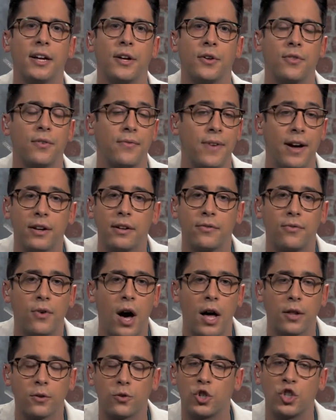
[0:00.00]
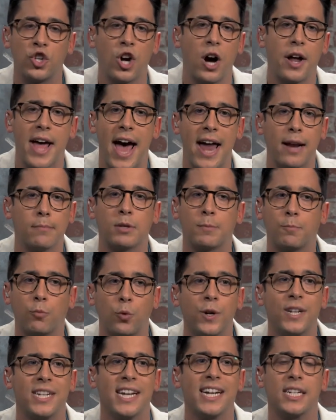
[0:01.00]
Uh, the founding fathers, John Adams,
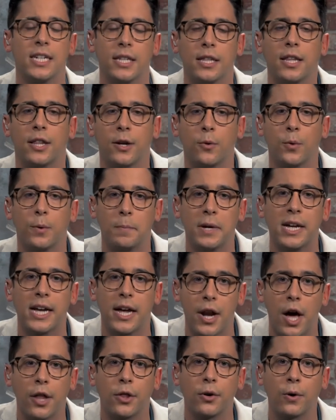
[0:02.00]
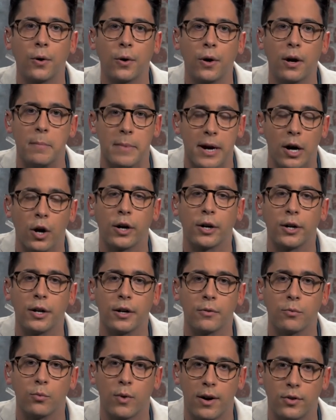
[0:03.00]
predicted that there would be another
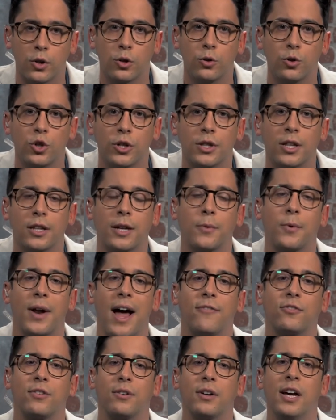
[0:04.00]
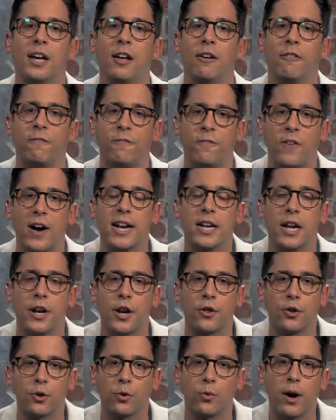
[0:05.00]
American Revolution, that they would have to fight
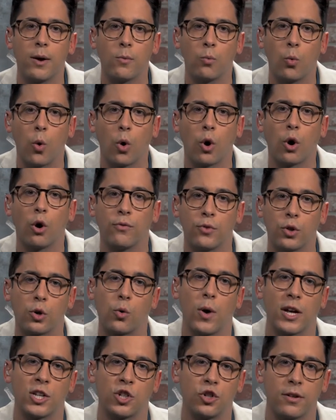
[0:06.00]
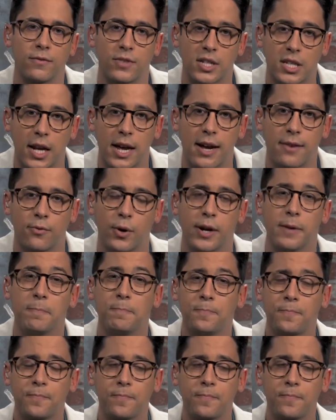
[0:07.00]
another great war over the question of slavery